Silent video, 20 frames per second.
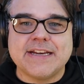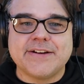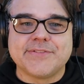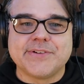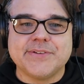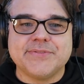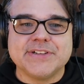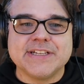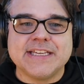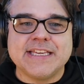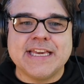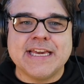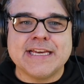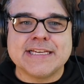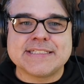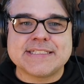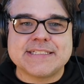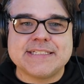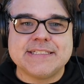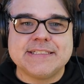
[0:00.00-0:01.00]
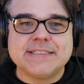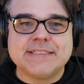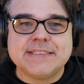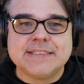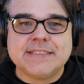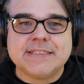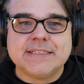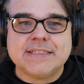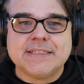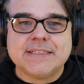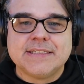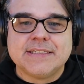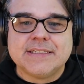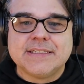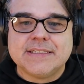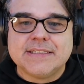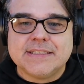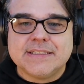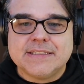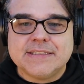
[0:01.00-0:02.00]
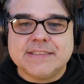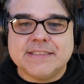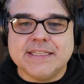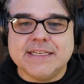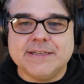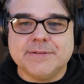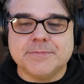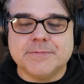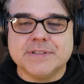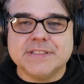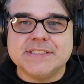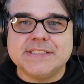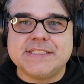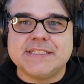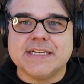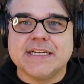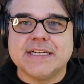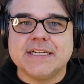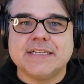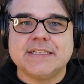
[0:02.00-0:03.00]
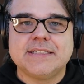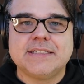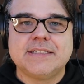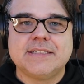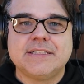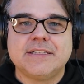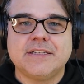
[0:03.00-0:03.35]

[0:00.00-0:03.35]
I never even guessed that it was a